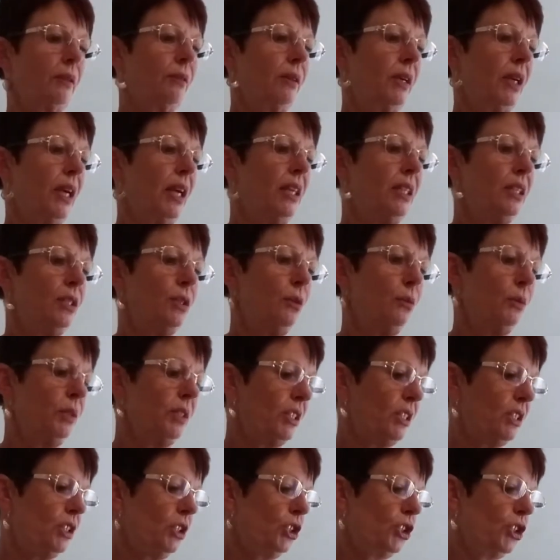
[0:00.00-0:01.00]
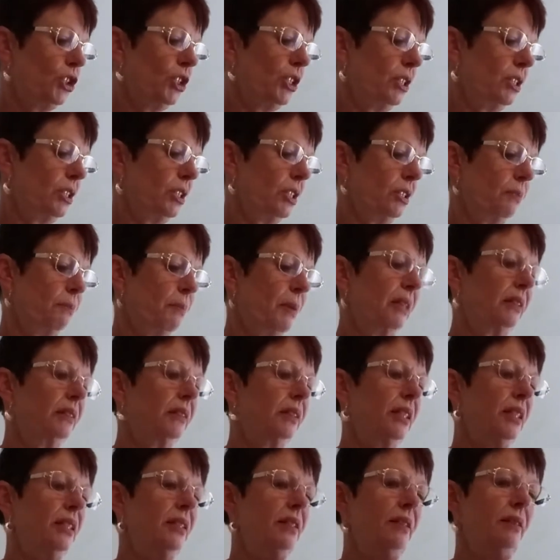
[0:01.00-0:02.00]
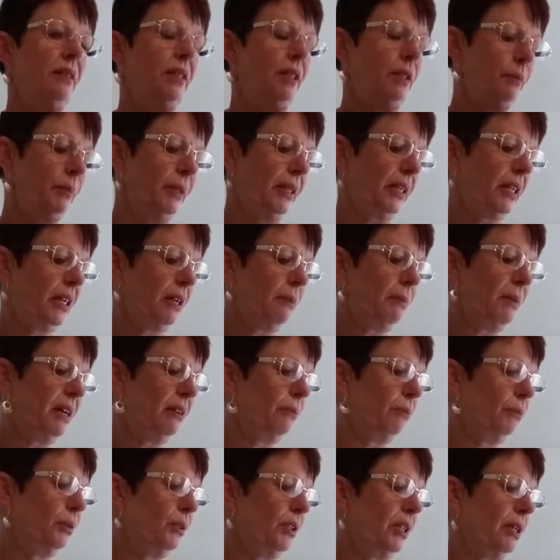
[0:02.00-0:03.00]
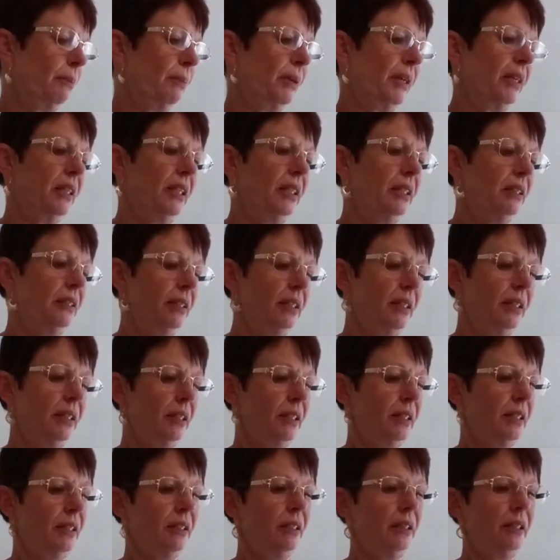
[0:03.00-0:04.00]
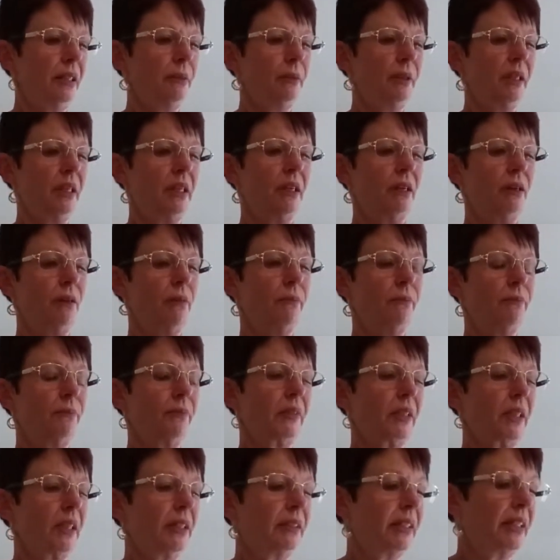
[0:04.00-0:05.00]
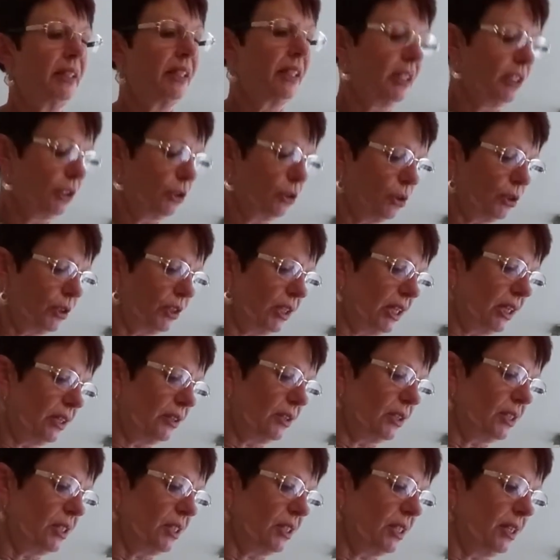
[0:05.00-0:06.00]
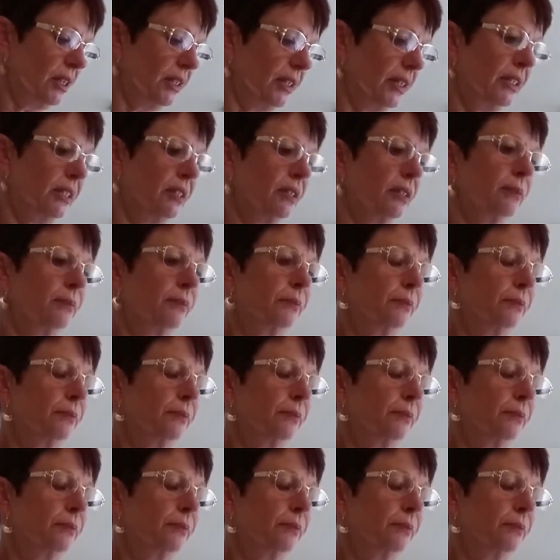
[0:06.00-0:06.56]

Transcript: Okay, so once the cheese is melted, a little bit come out, put that back in. There we go. And then I cook the other side.